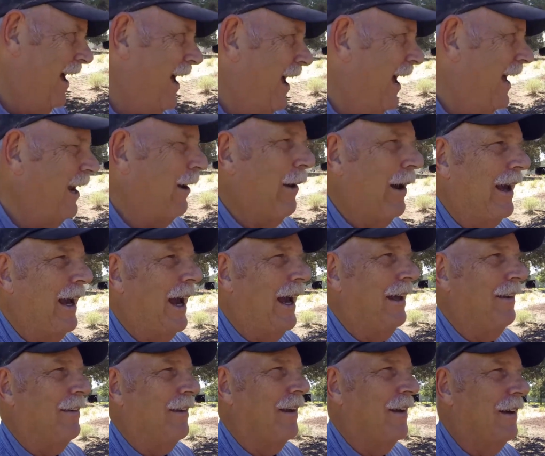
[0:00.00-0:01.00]
Anyway,
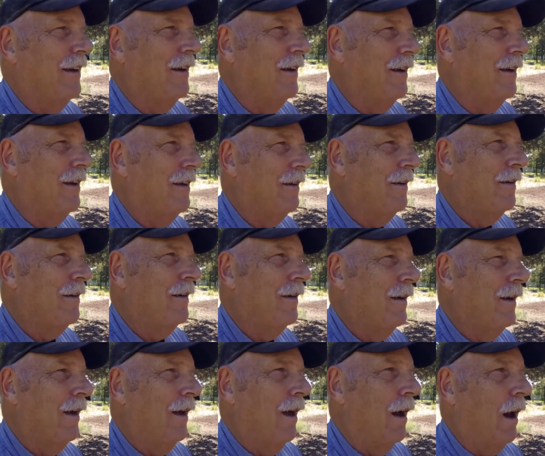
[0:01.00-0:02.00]
guys.
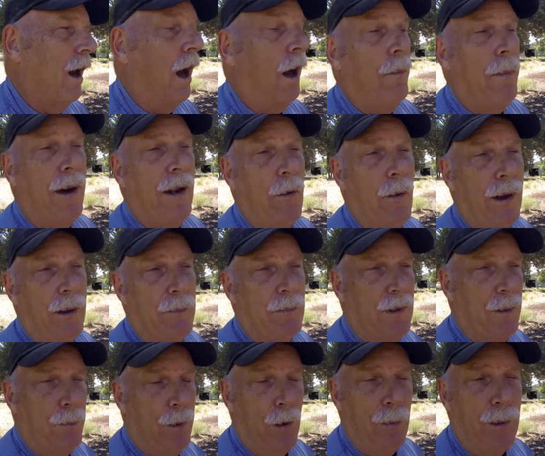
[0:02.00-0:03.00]
Oh, by the way,
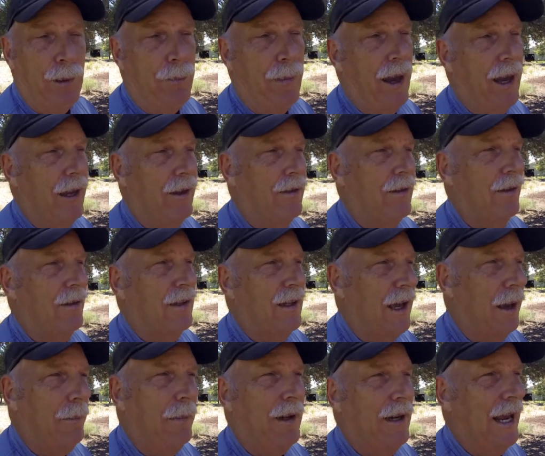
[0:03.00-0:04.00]
the poopy bags
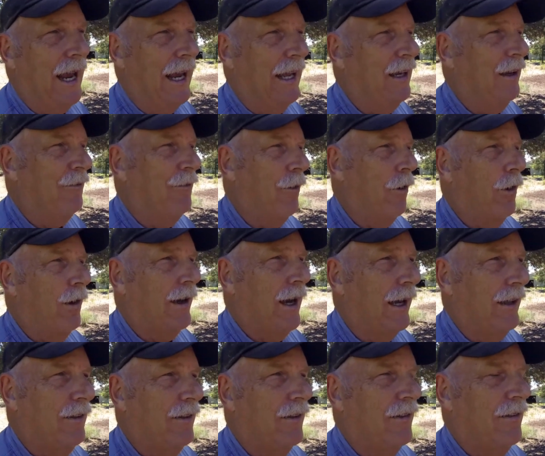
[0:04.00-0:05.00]
come in handy for all
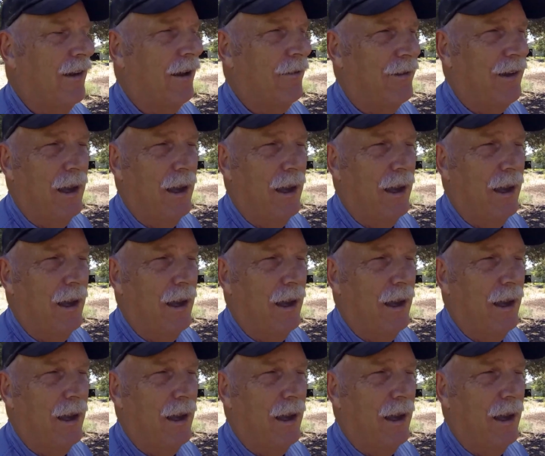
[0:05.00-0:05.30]
kinds of stuff.